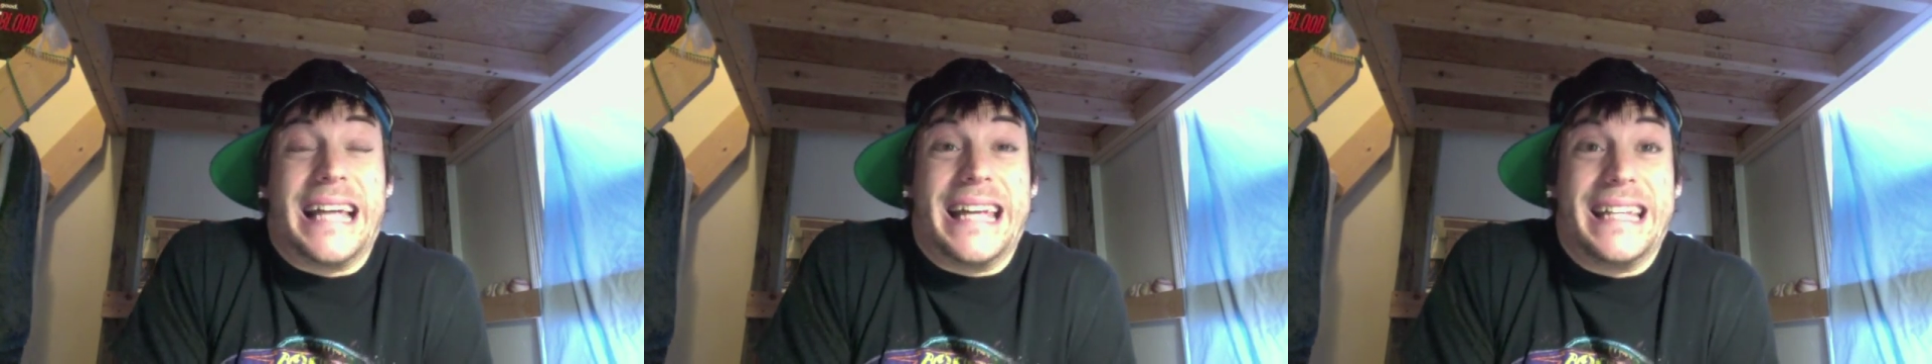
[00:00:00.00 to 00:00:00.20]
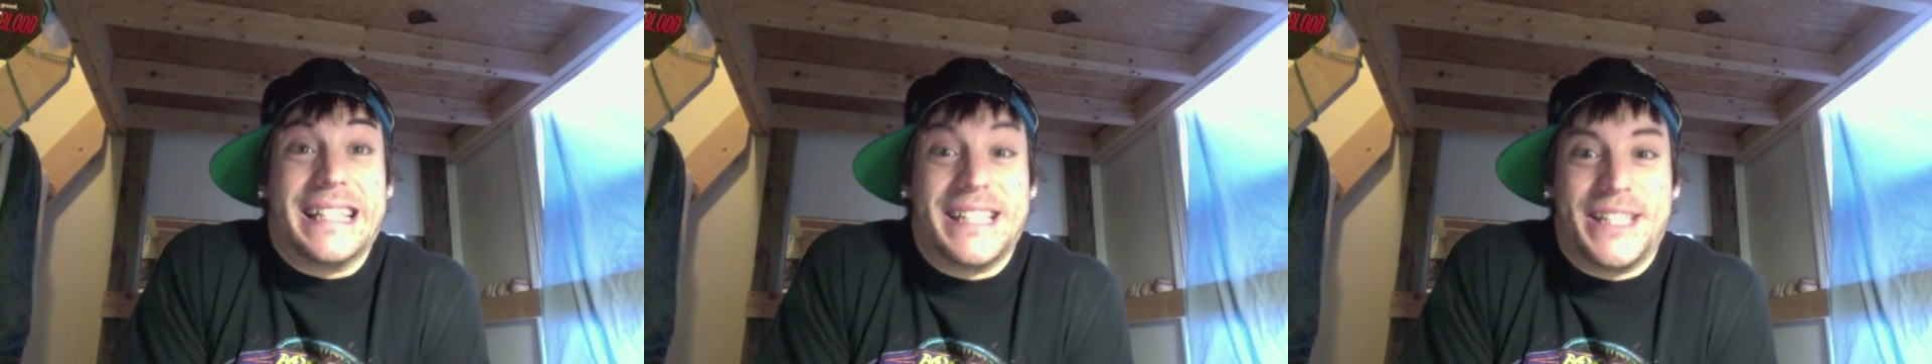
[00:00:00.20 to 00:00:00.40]

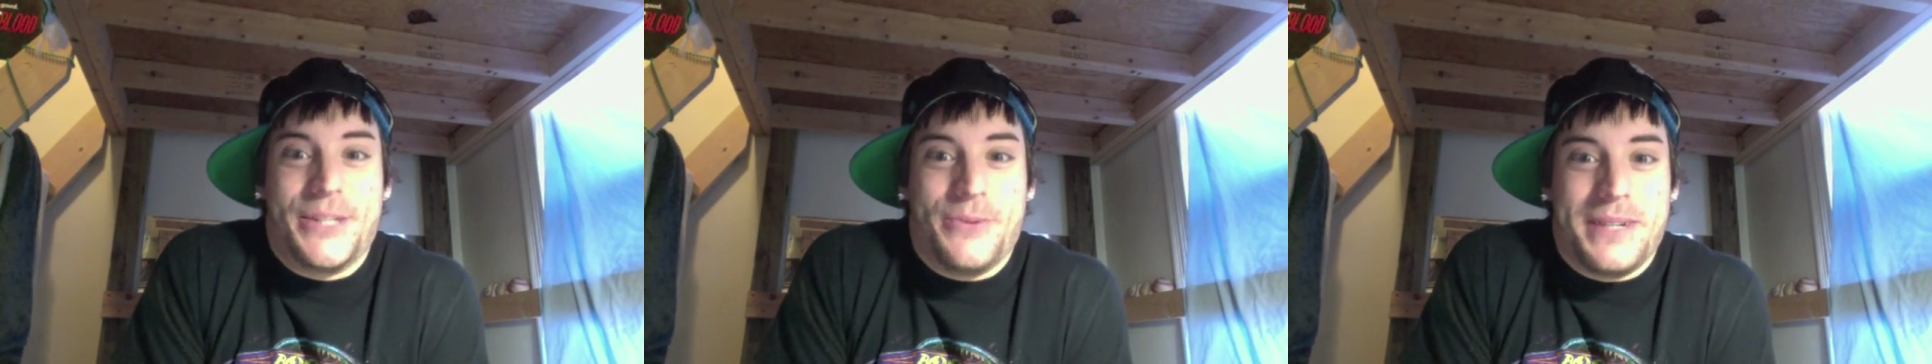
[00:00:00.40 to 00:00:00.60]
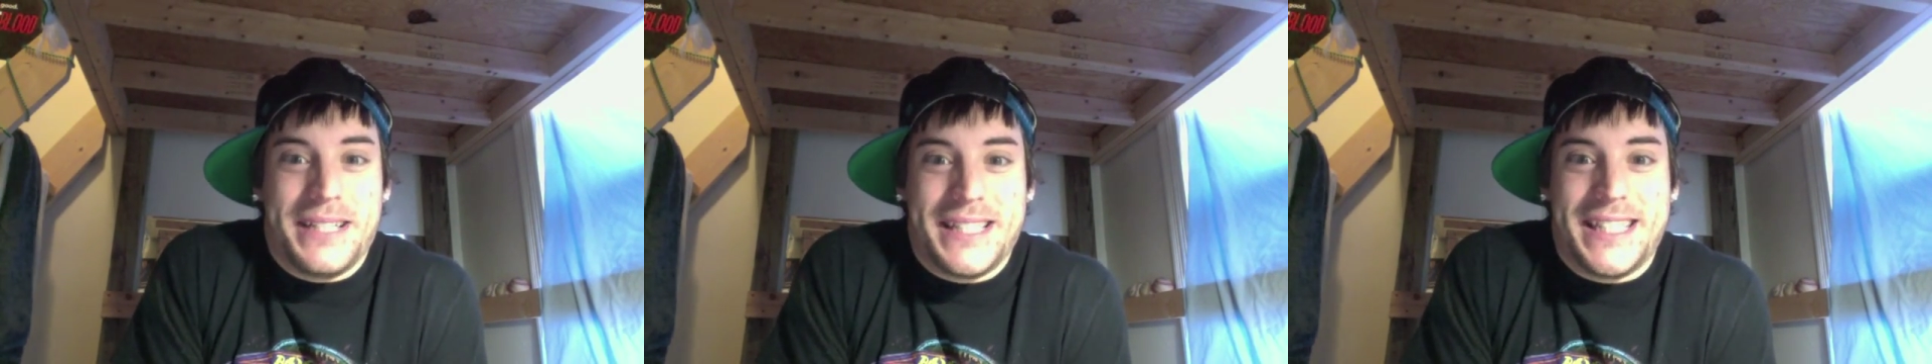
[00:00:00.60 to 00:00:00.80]
I get
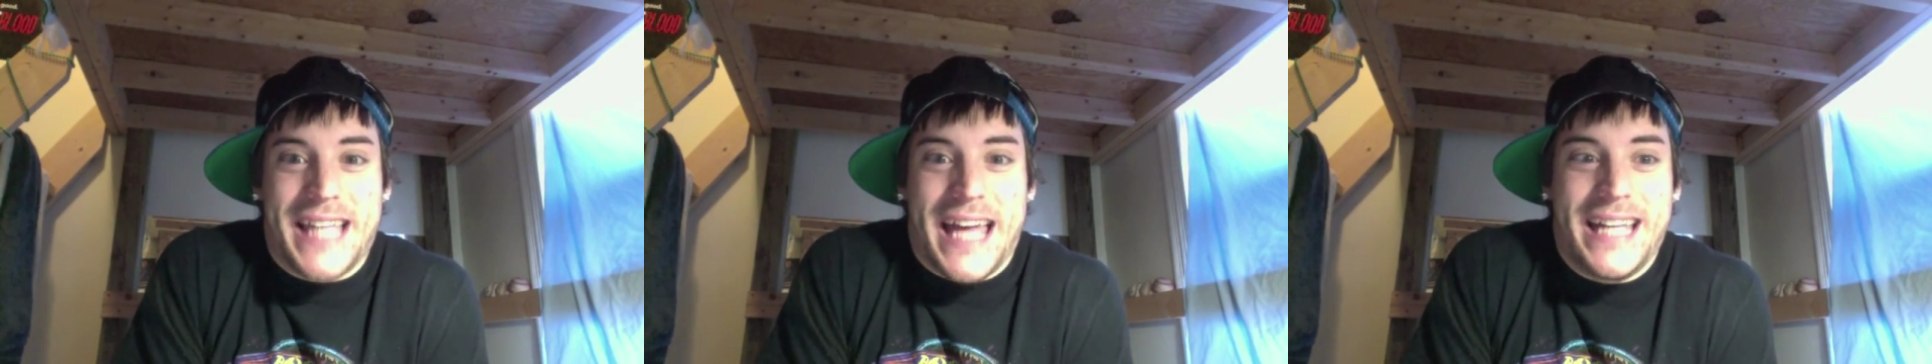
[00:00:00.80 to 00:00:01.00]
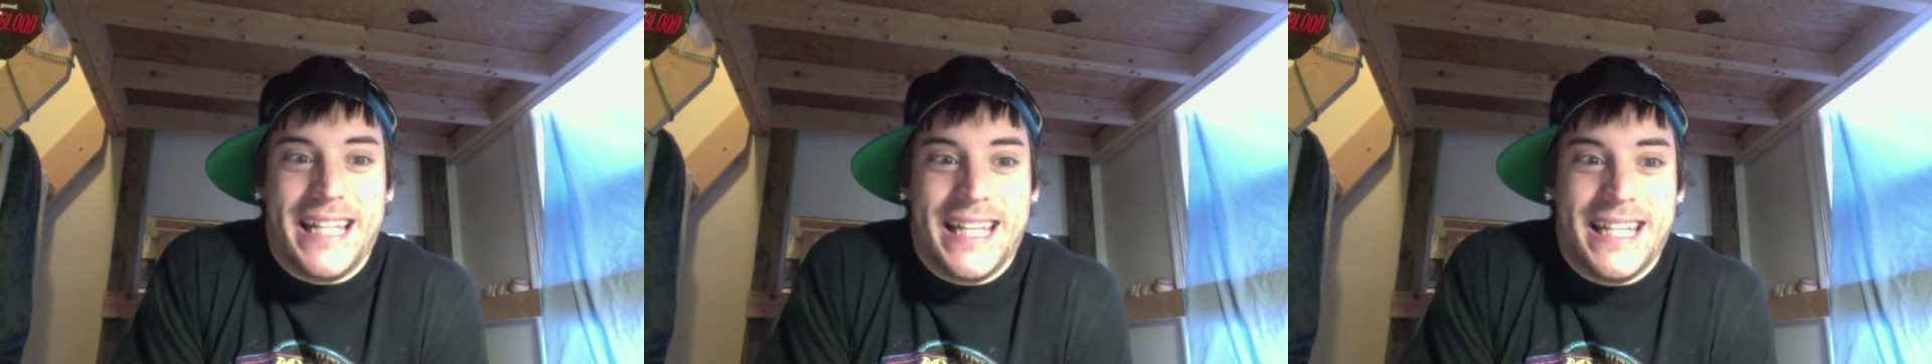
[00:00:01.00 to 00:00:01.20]
so
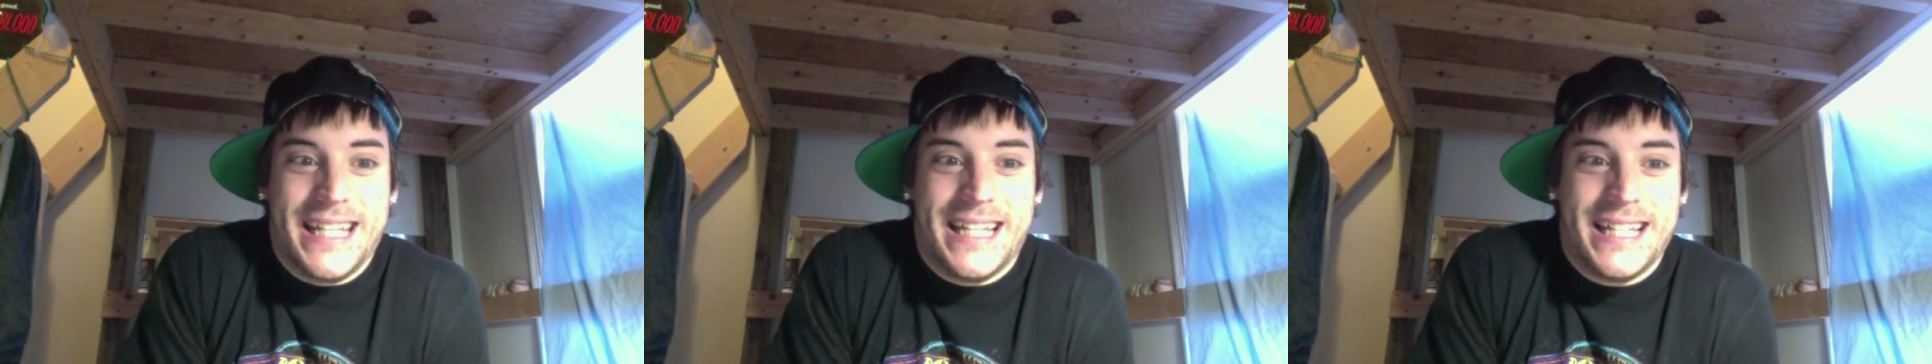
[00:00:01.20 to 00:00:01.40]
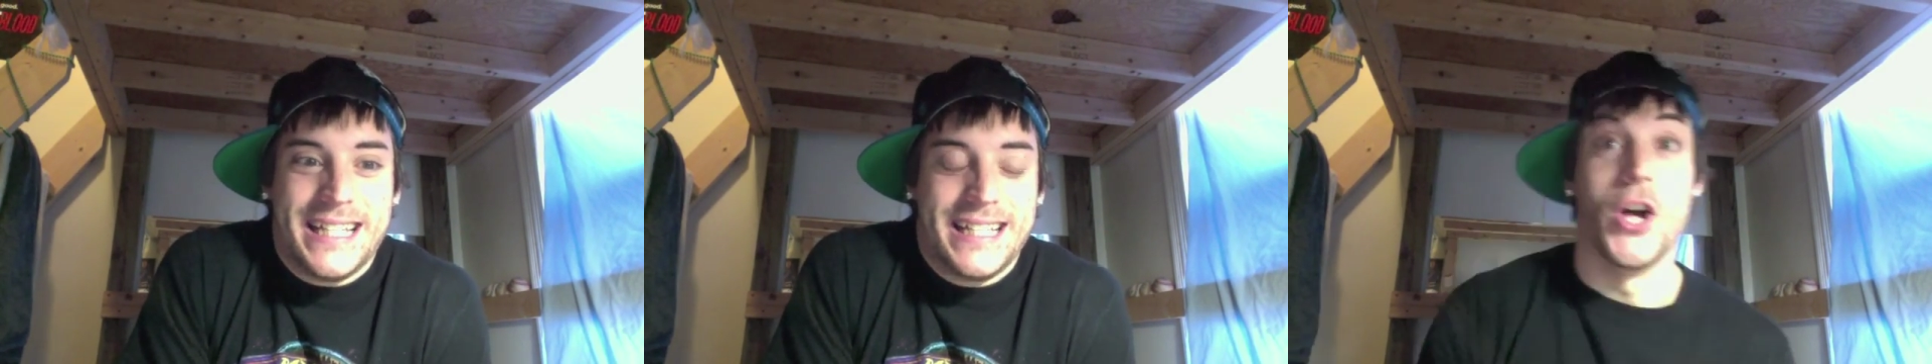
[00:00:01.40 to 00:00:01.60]

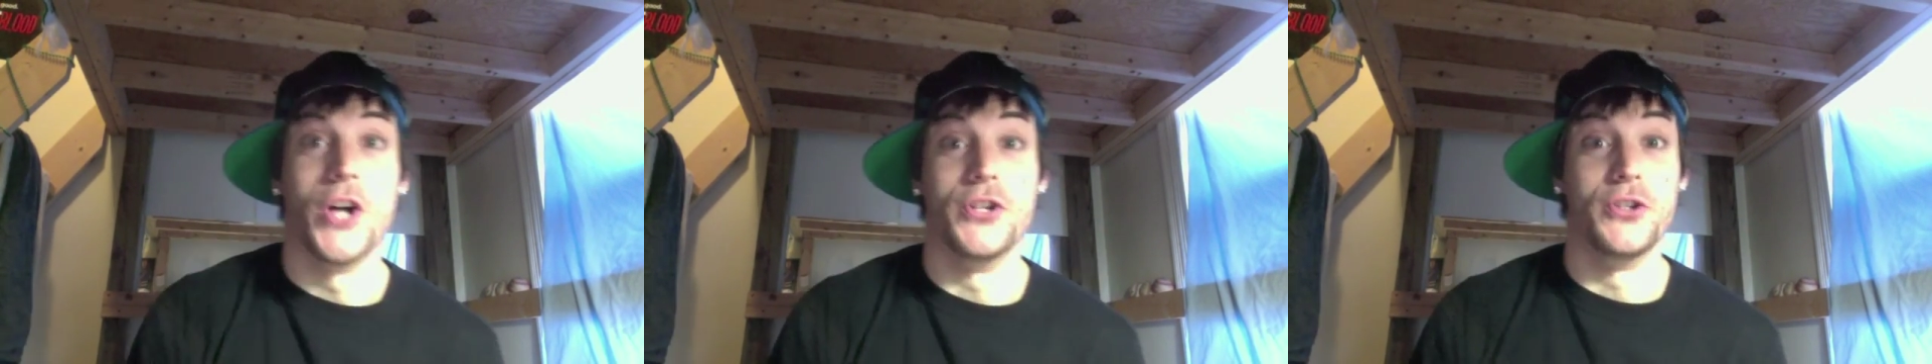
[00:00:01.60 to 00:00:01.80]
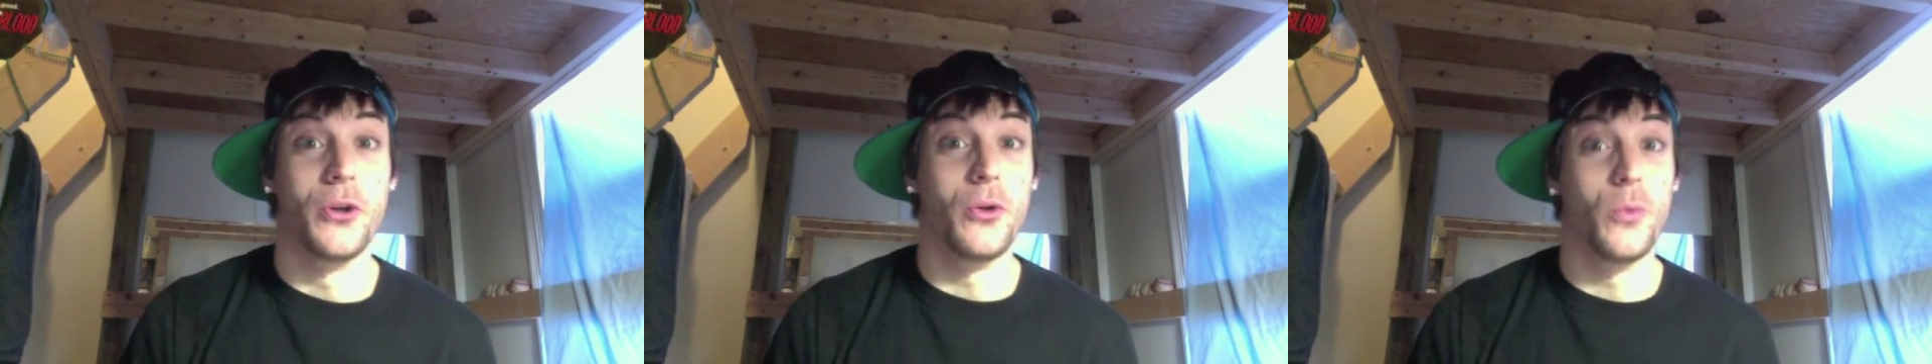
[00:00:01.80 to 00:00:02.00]
excited.
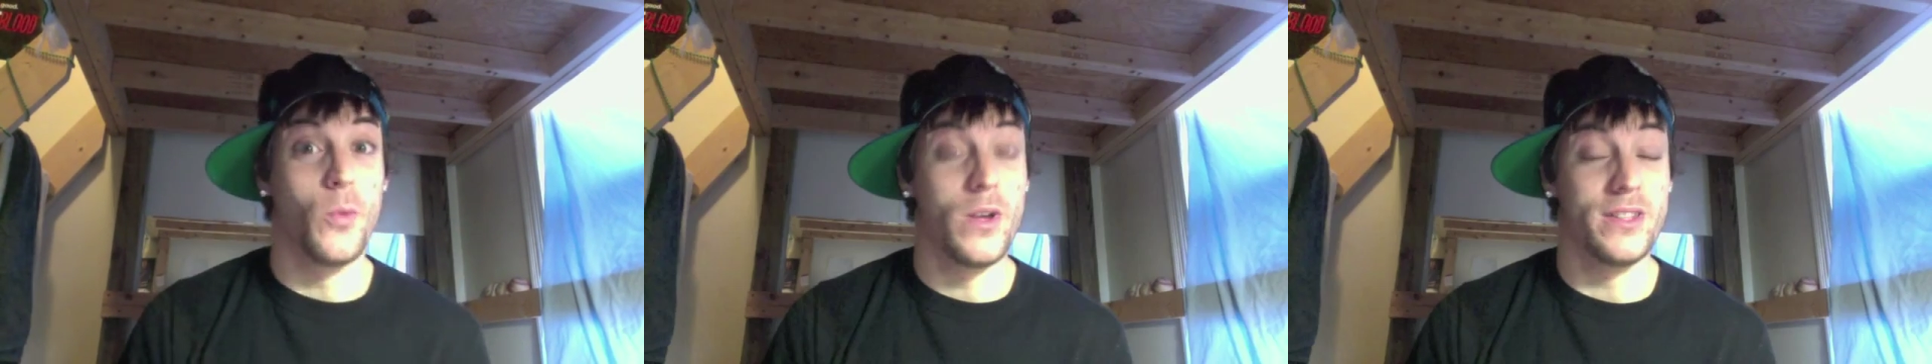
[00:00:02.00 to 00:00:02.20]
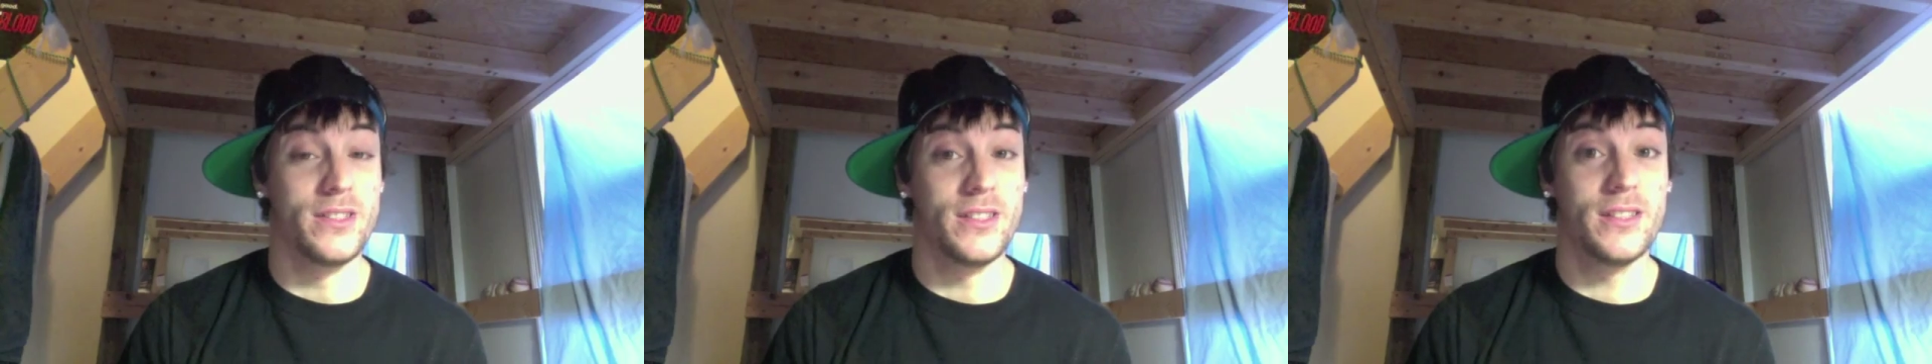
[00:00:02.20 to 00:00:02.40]
Adult
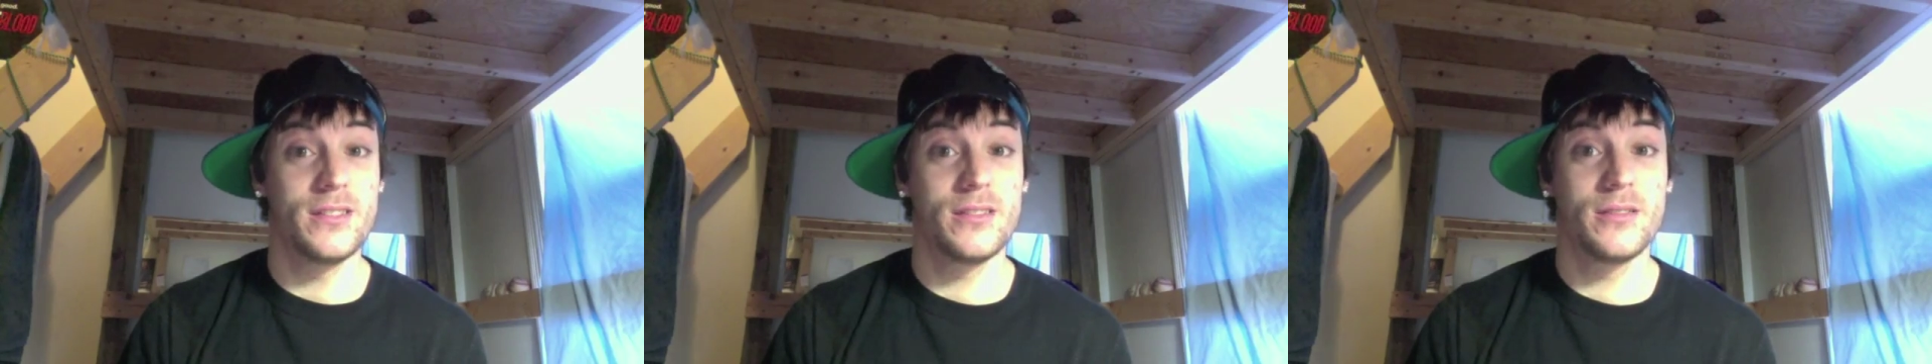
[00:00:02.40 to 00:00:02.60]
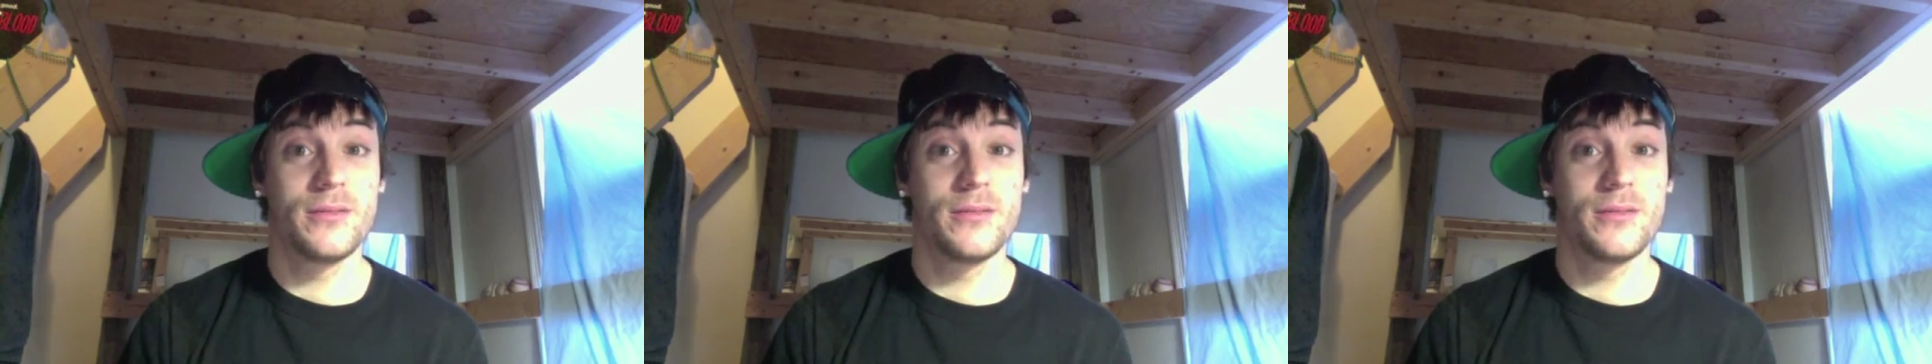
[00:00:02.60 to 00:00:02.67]
onesies.